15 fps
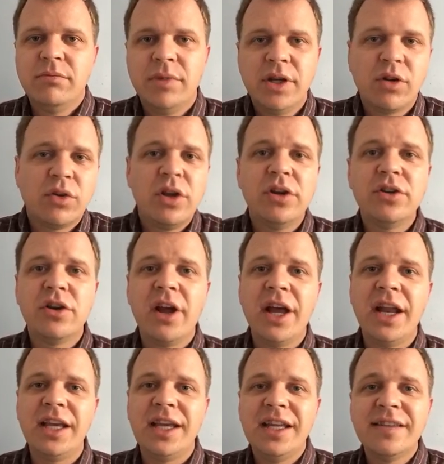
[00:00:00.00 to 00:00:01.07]
it'll cure your
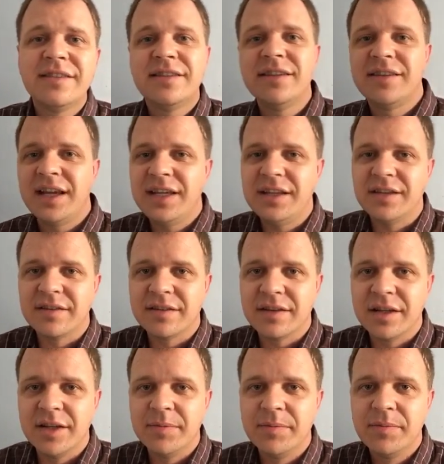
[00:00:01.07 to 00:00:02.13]
headache
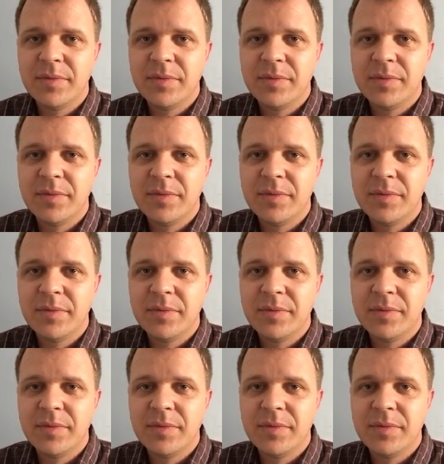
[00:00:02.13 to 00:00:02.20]
instantaneously."